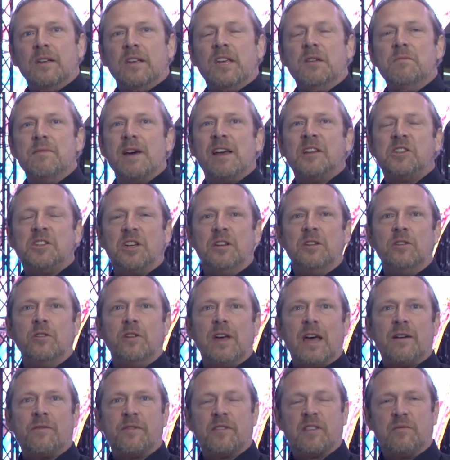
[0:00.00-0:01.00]
Imagine you
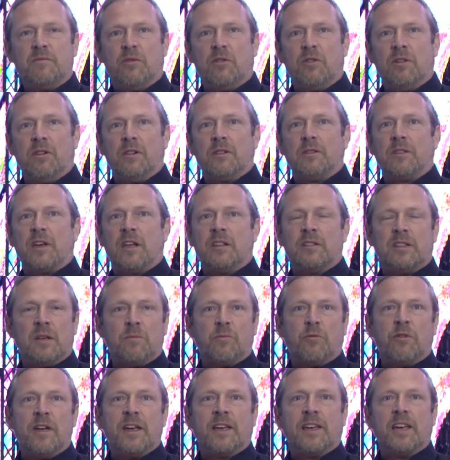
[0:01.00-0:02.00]
have a small Dante
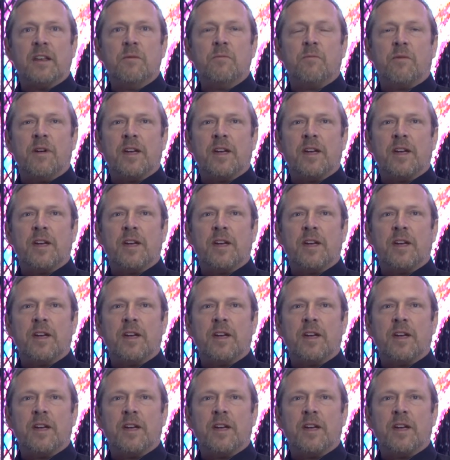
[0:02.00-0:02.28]
break-in,